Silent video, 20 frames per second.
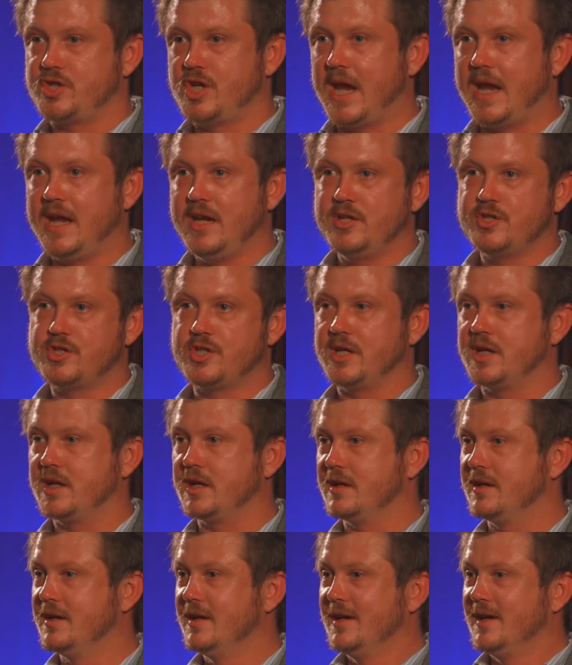
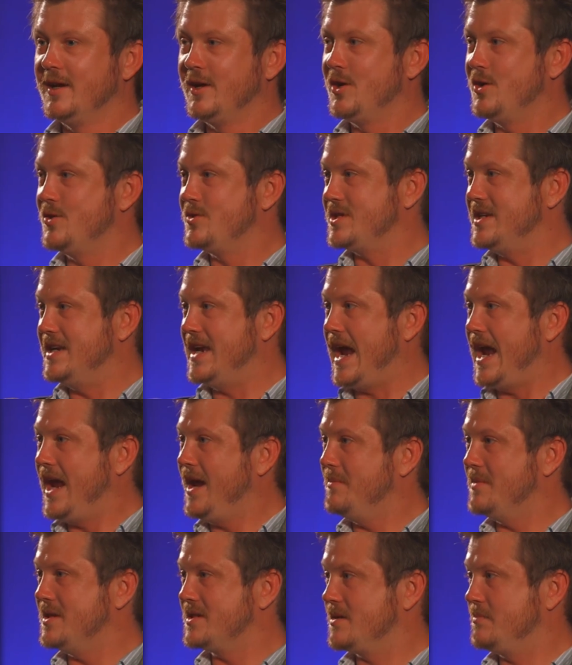changing whose
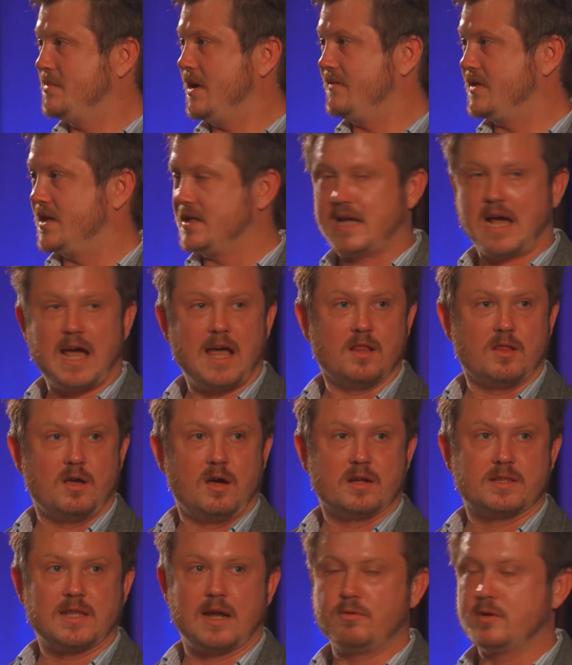name is above the
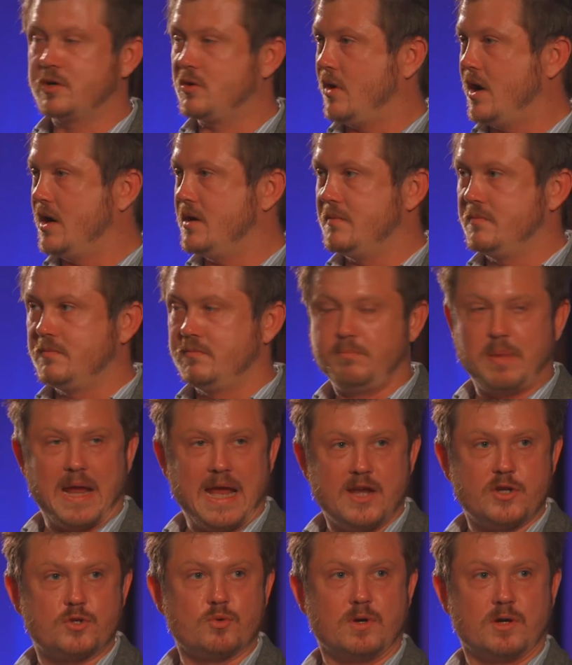dialogue. That required
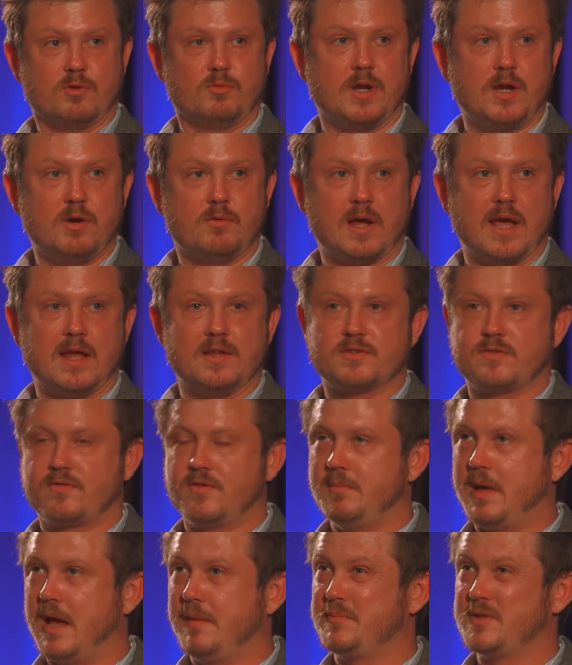page one rewrites
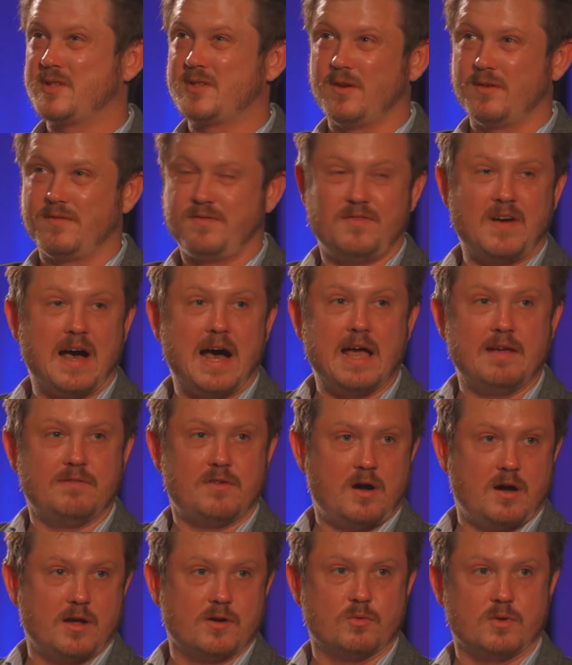from episode 5
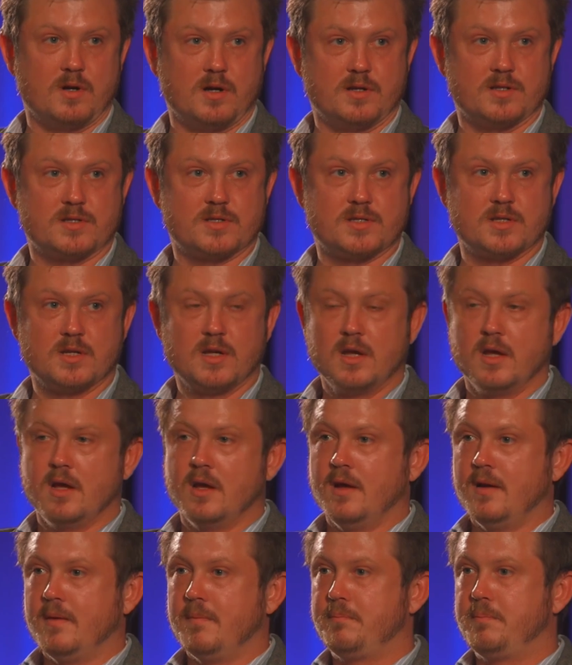onwards.
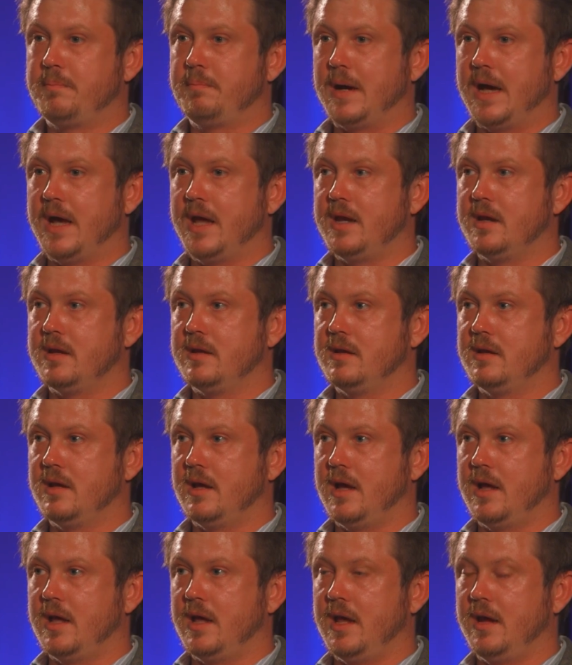But
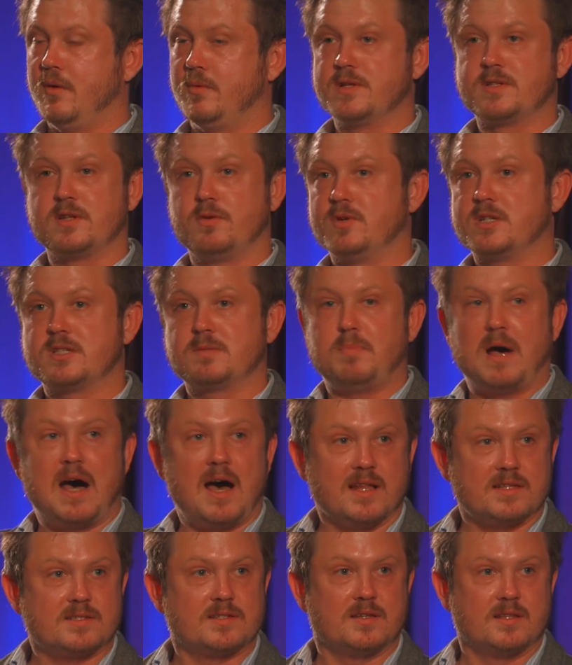it was in
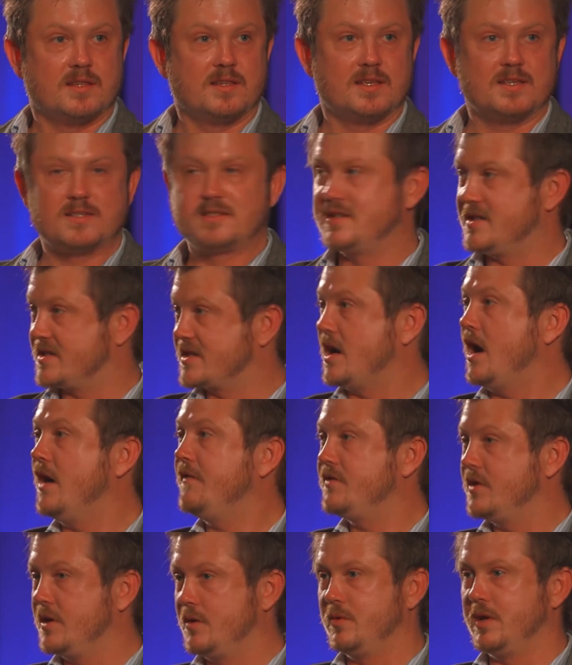response to this
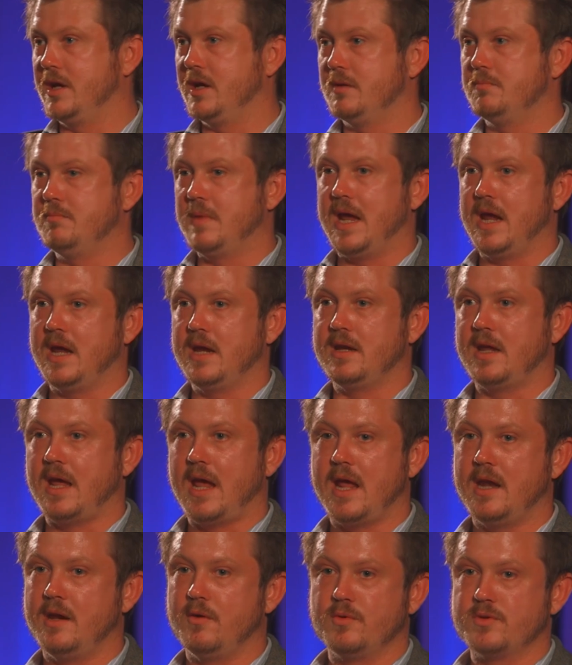discovery we had made,
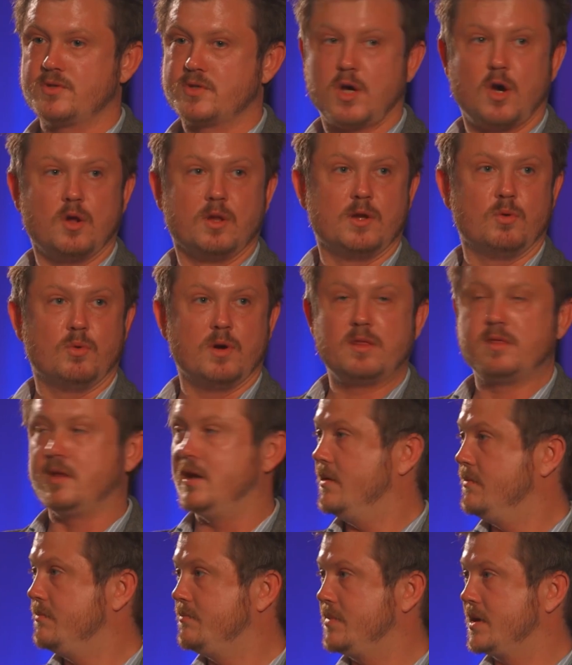and it was totally worth
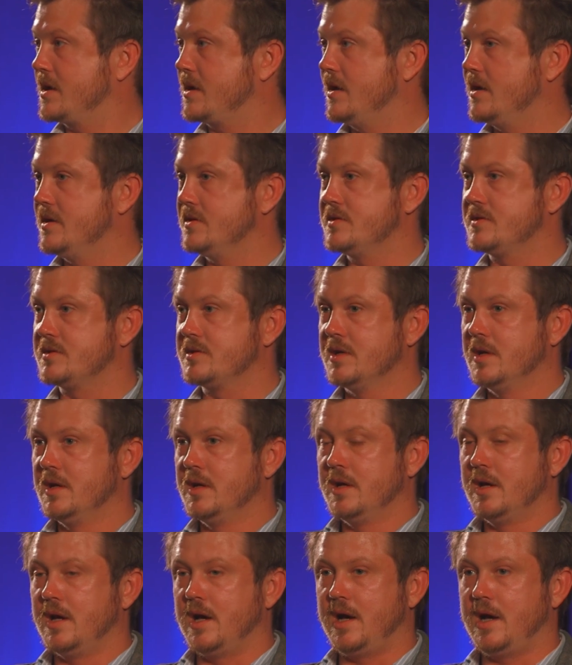it because
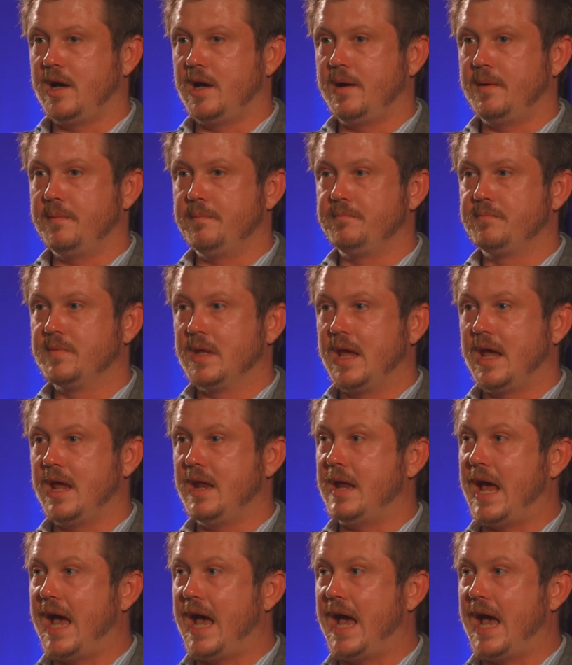it